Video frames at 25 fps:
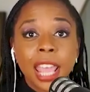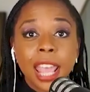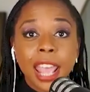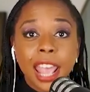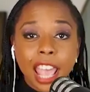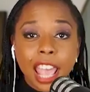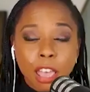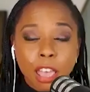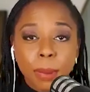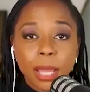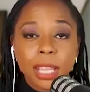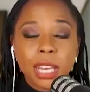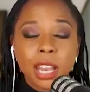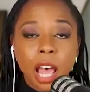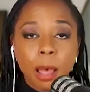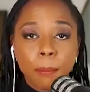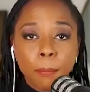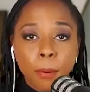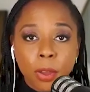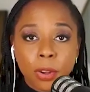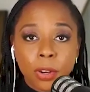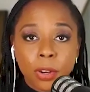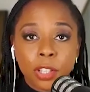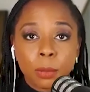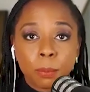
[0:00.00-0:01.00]
am I not
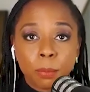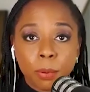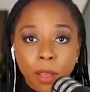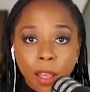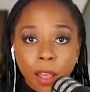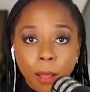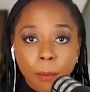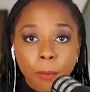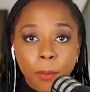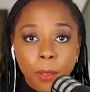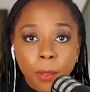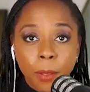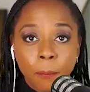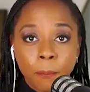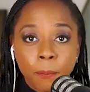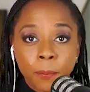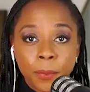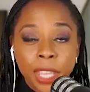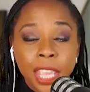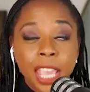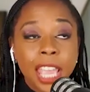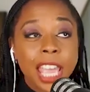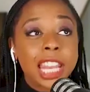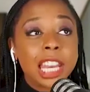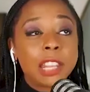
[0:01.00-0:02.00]
part of the problem?
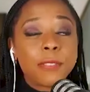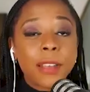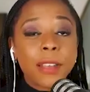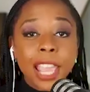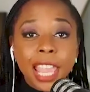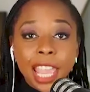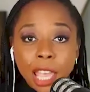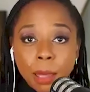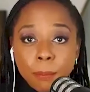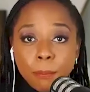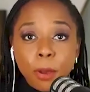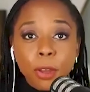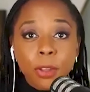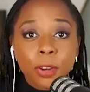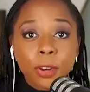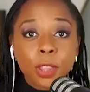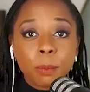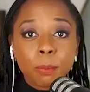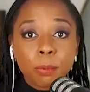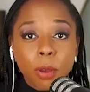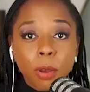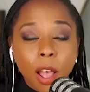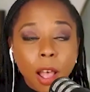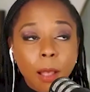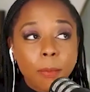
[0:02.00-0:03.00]
And if I am part of the
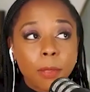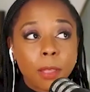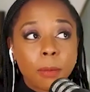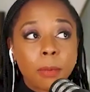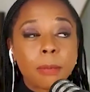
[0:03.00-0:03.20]
problem,